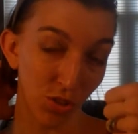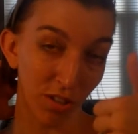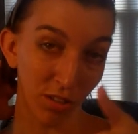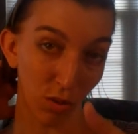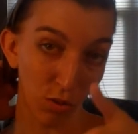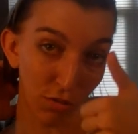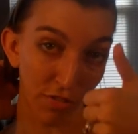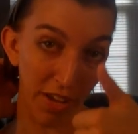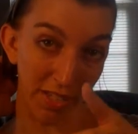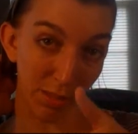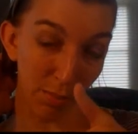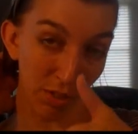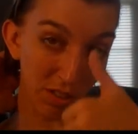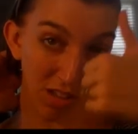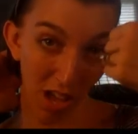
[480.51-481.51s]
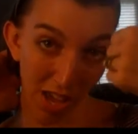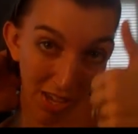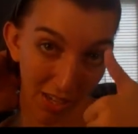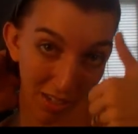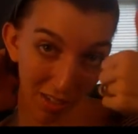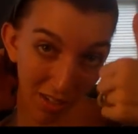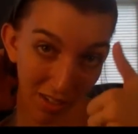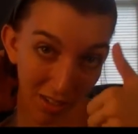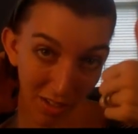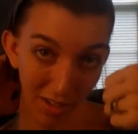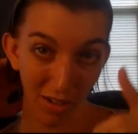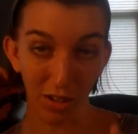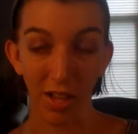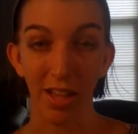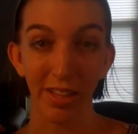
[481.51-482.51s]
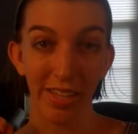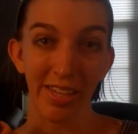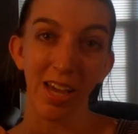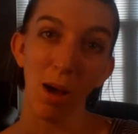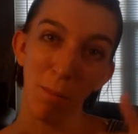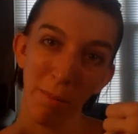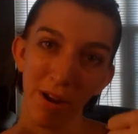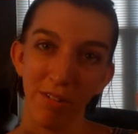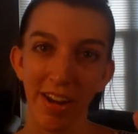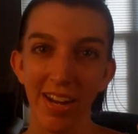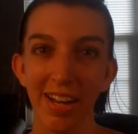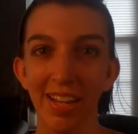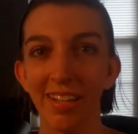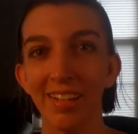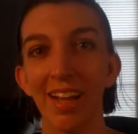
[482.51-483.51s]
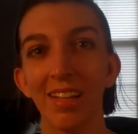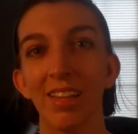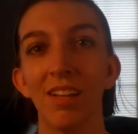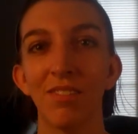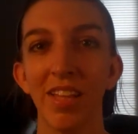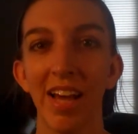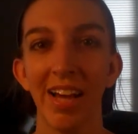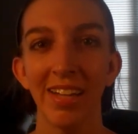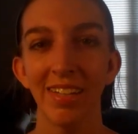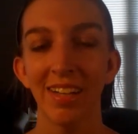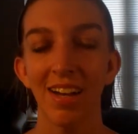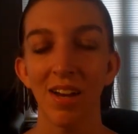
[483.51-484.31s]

the little Facebook like. It'll up my rating. I'd love that.